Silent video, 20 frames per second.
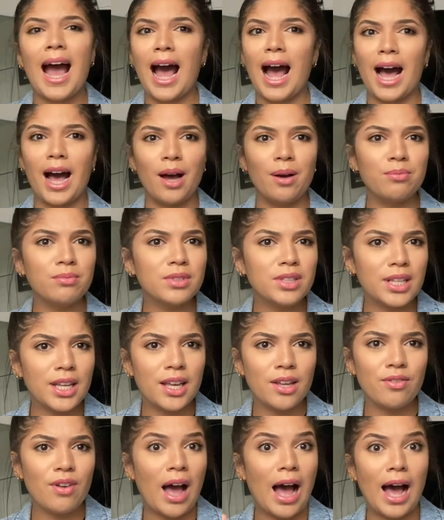
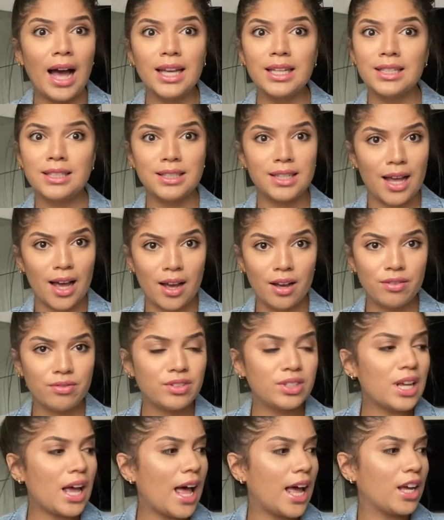I
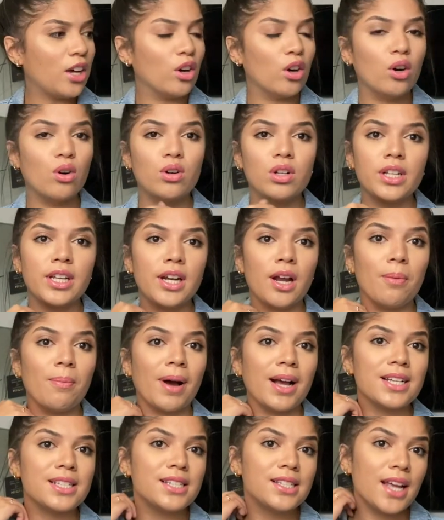left. I go clean up
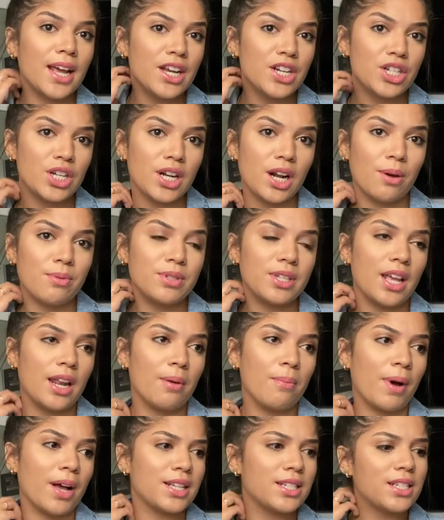my station. I was
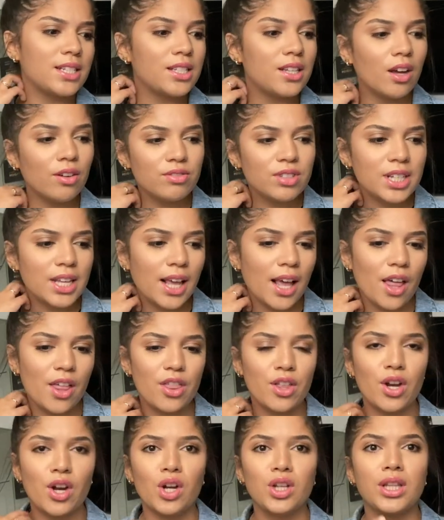getting my stuff
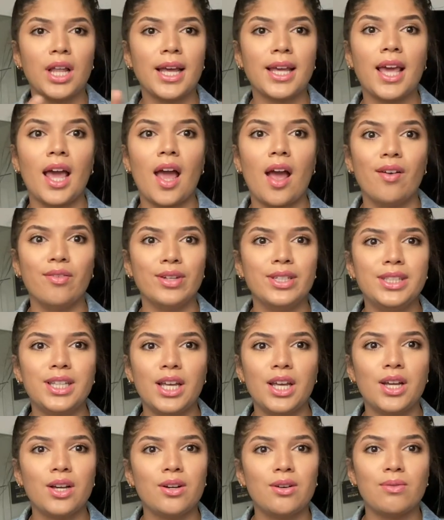together, like
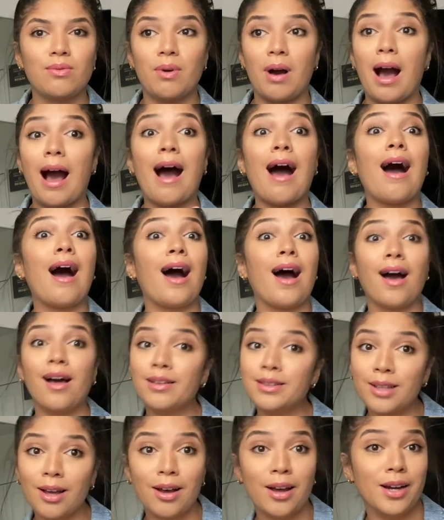everything.
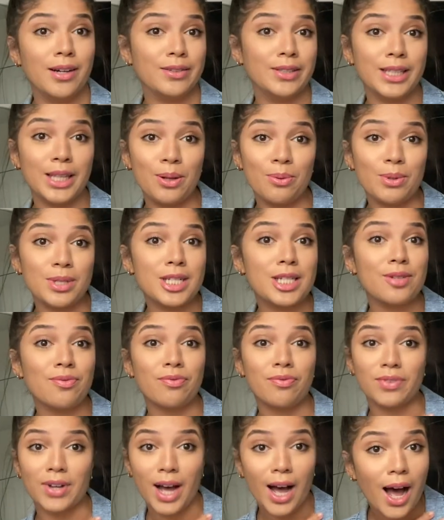I thought everything was
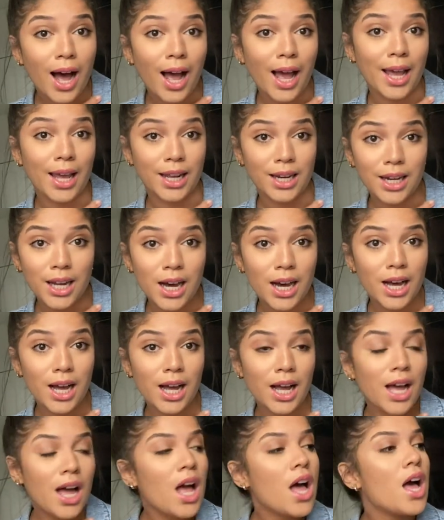fine.
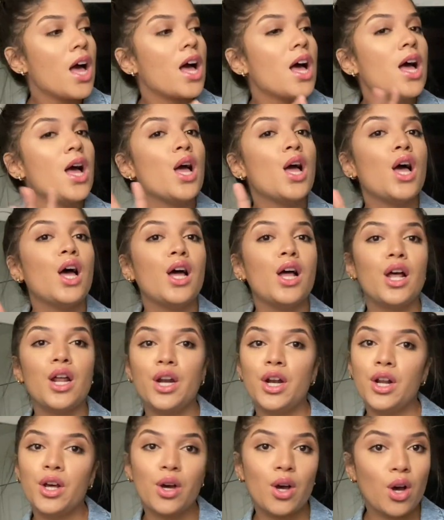
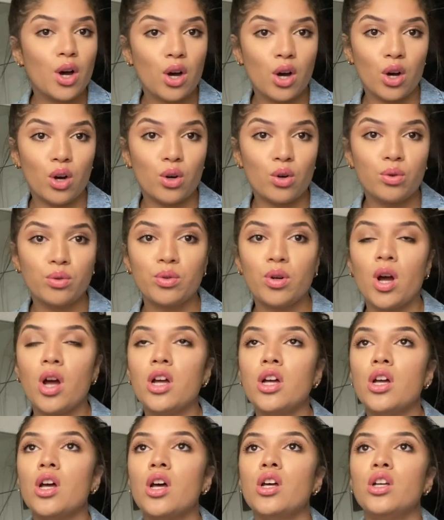No.
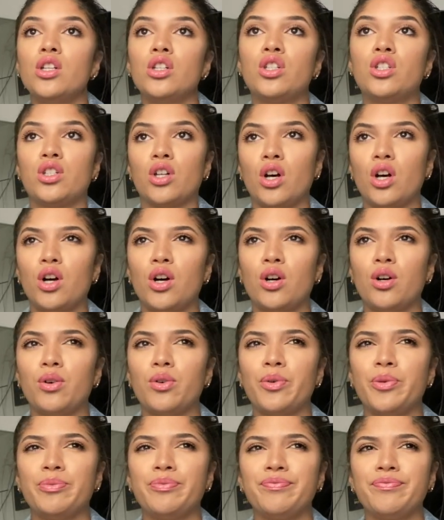
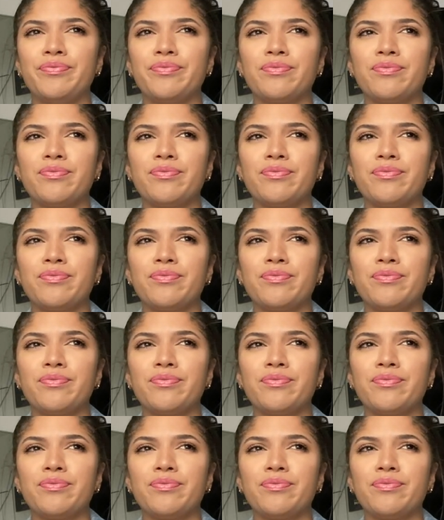So